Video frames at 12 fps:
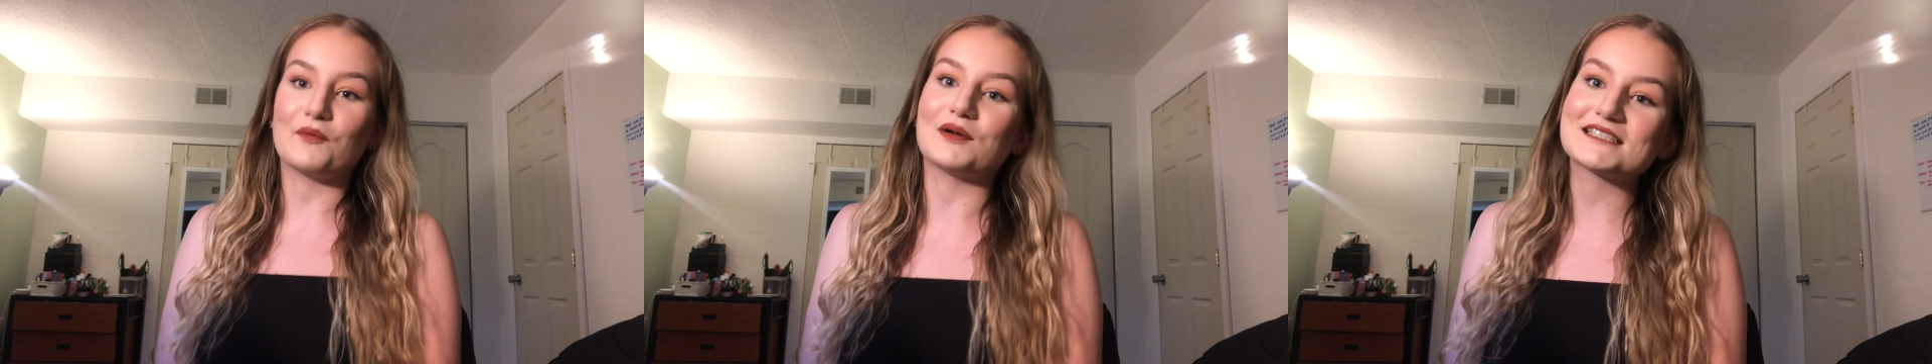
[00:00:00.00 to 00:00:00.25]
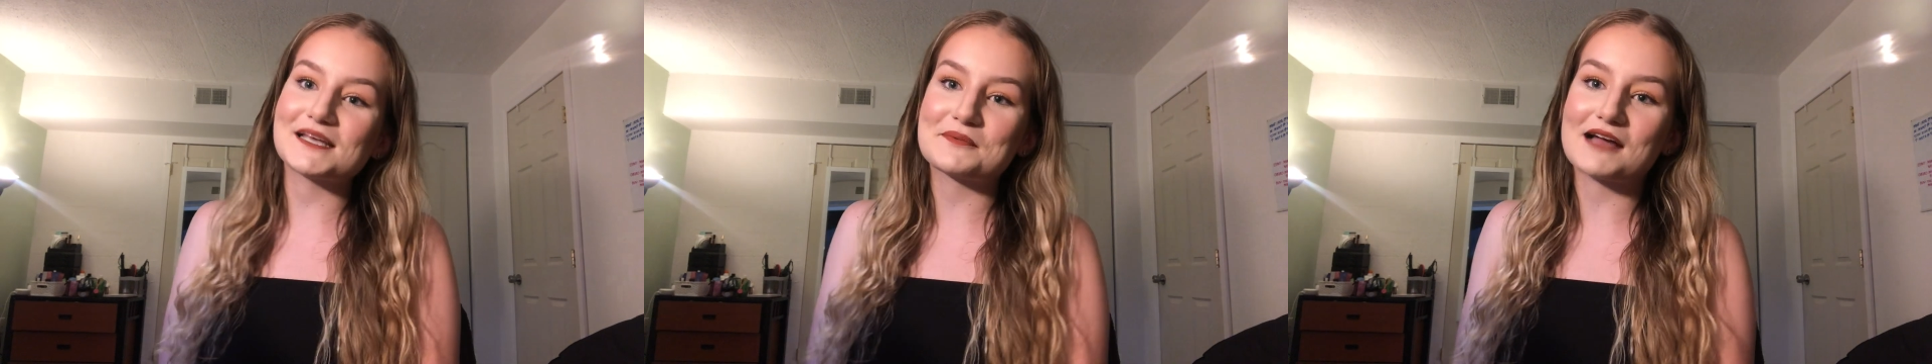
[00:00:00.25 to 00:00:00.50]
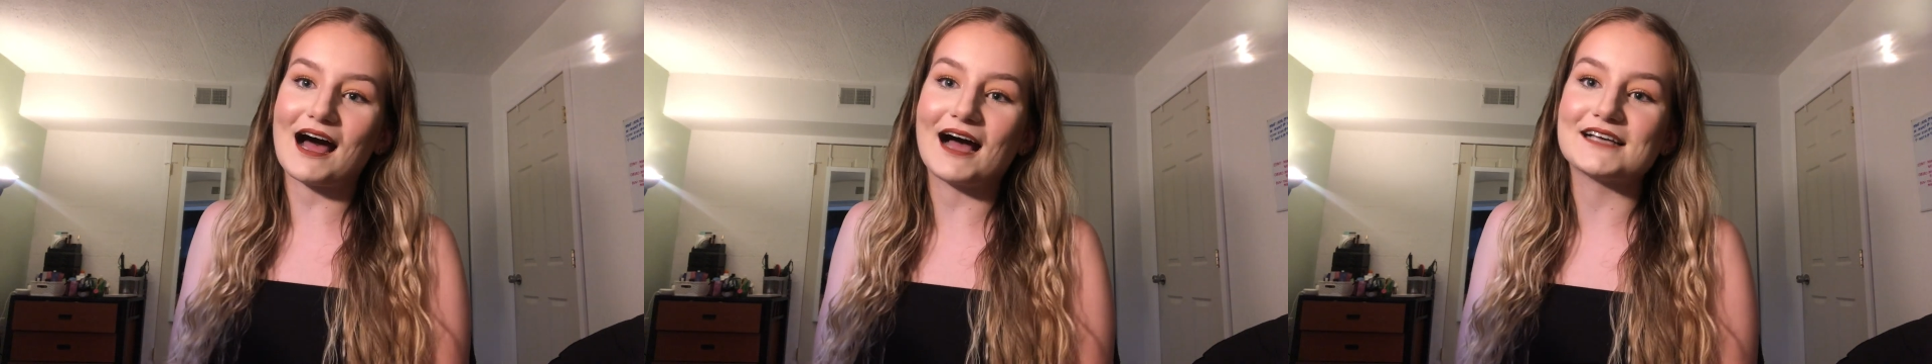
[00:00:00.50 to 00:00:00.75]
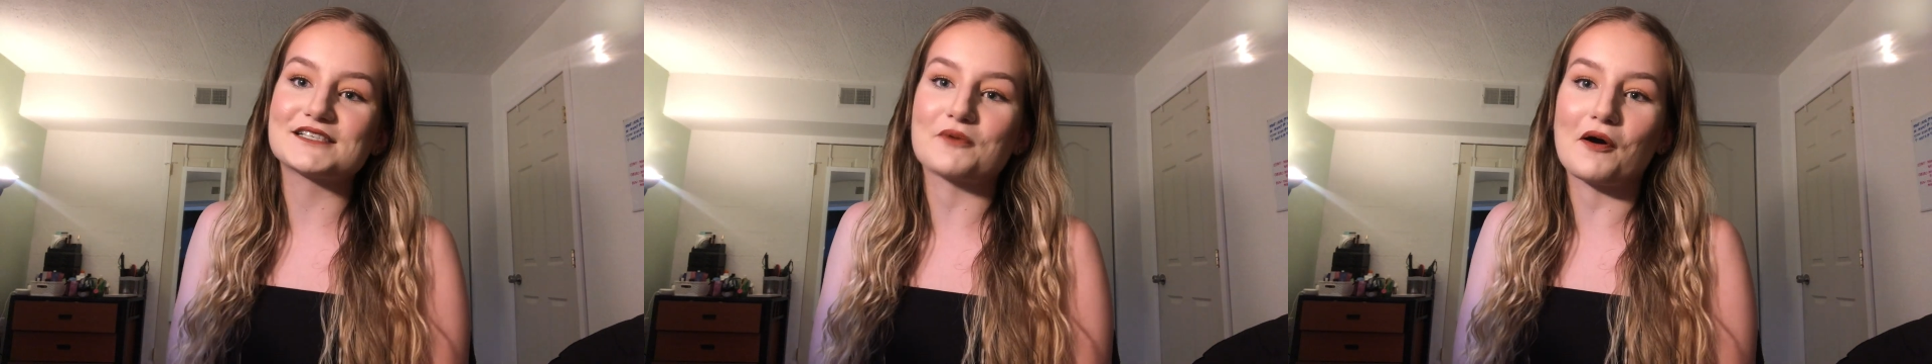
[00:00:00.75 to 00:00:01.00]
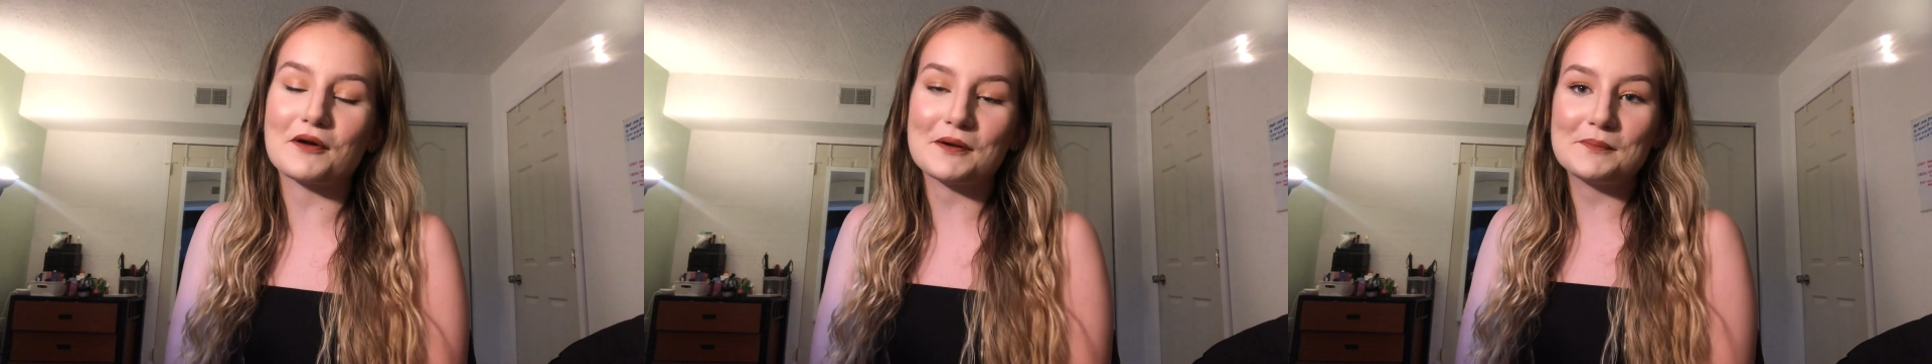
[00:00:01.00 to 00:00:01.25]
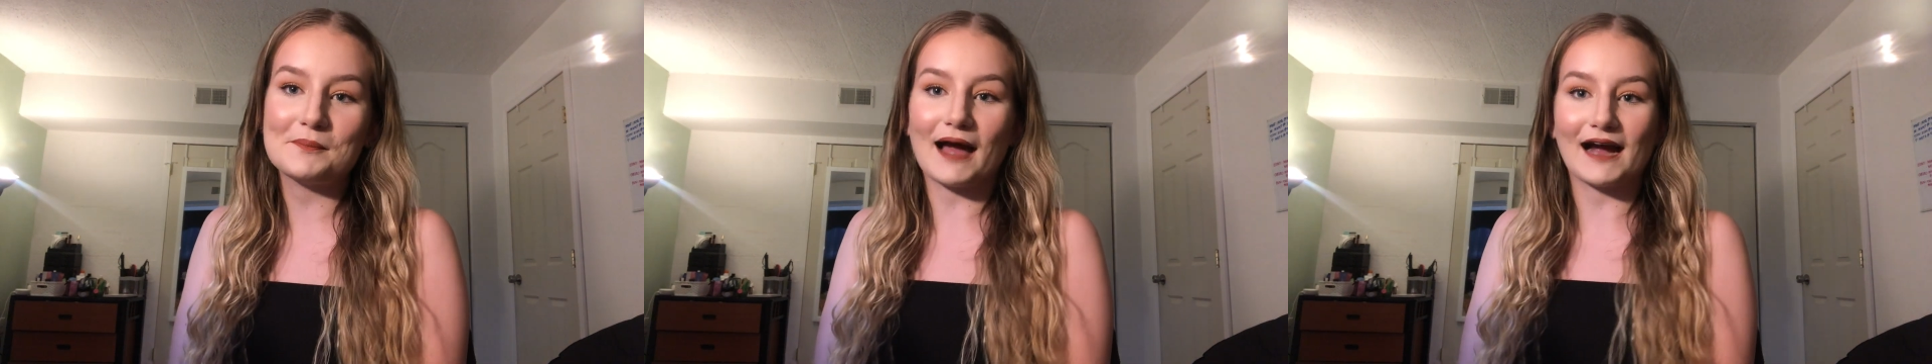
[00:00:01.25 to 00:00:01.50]
What's up guys,
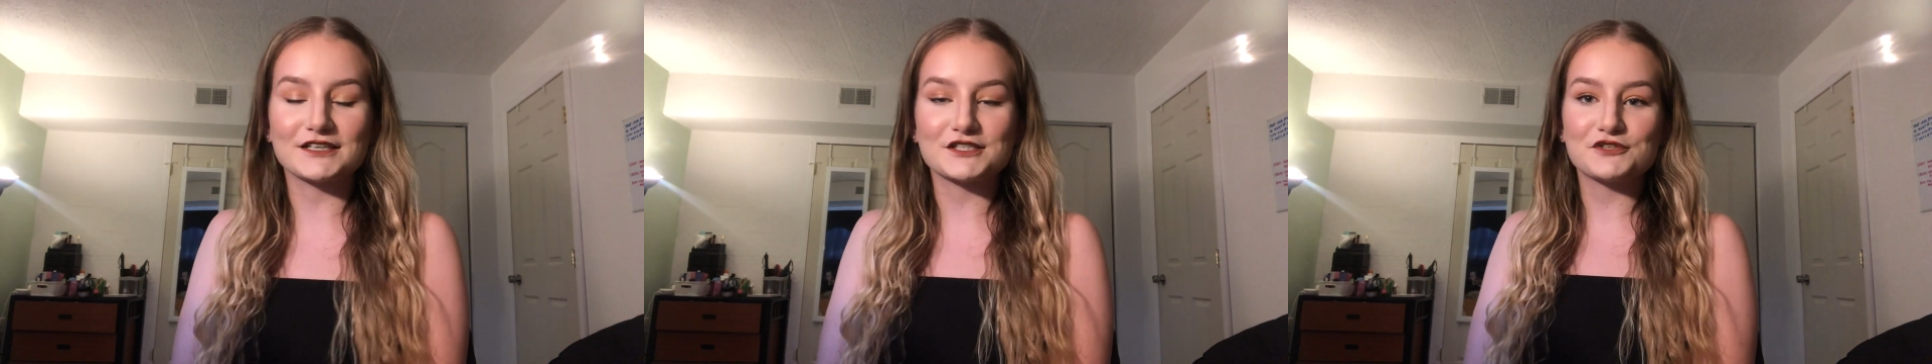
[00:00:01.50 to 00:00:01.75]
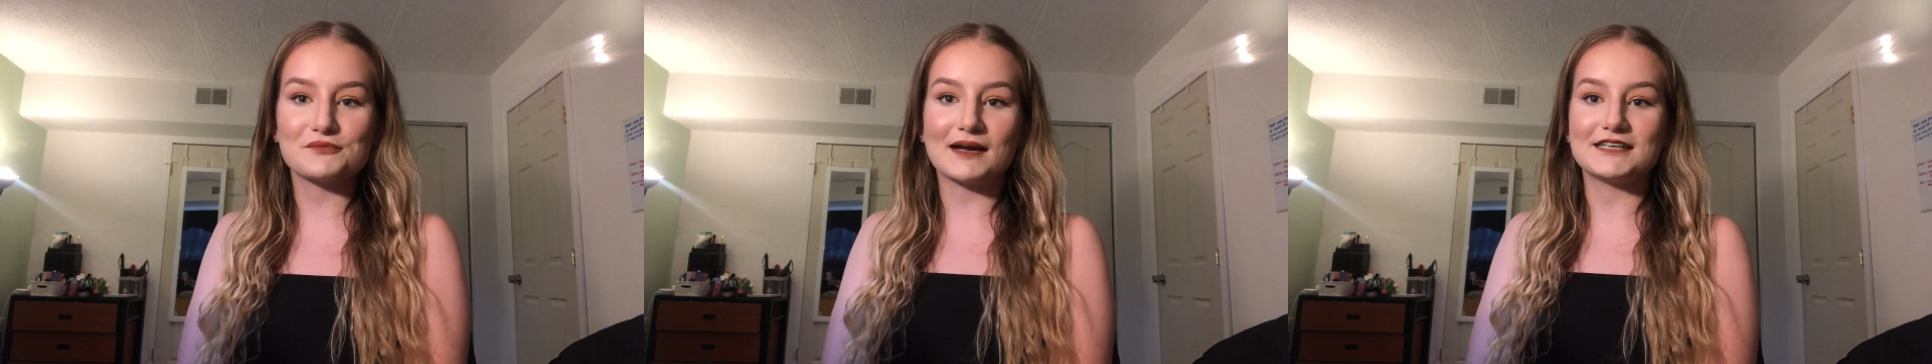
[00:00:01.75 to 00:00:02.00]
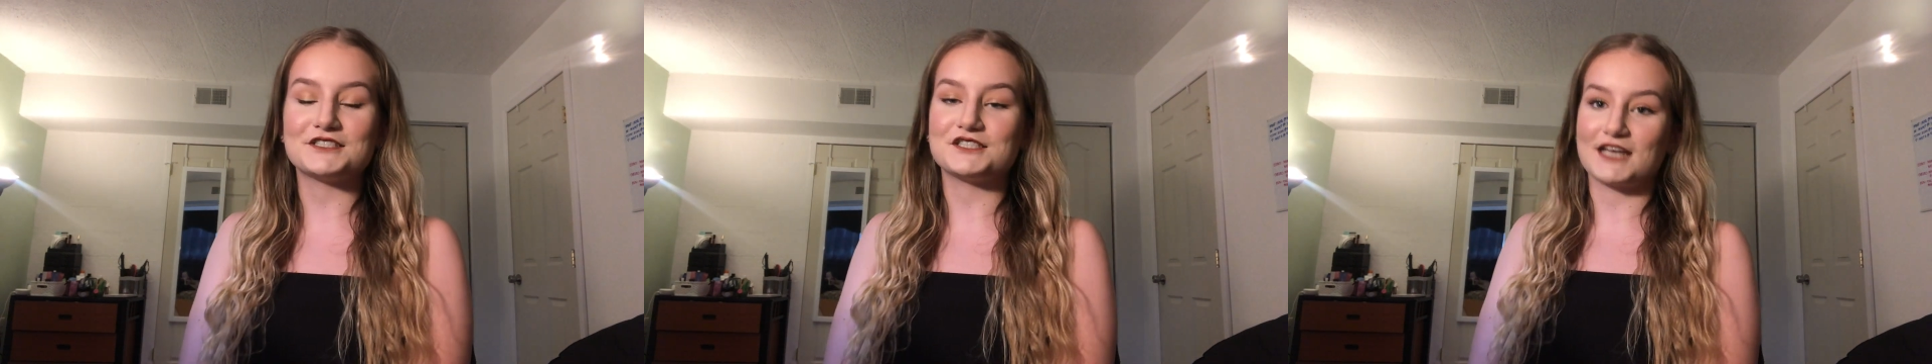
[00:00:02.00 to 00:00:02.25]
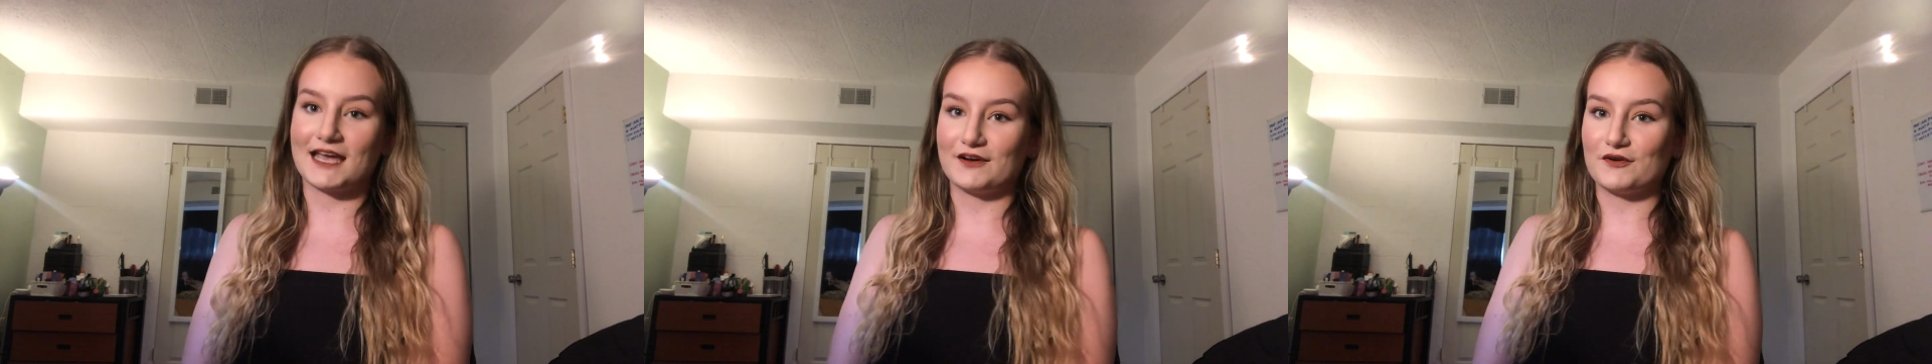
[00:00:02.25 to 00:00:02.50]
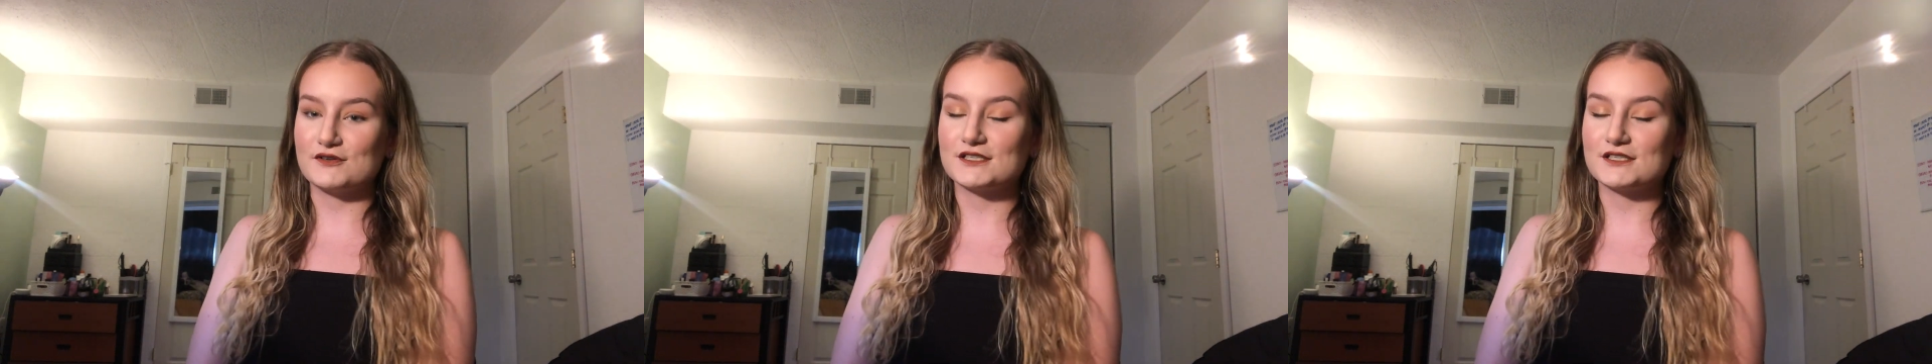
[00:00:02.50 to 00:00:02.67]
welcome back to my channel.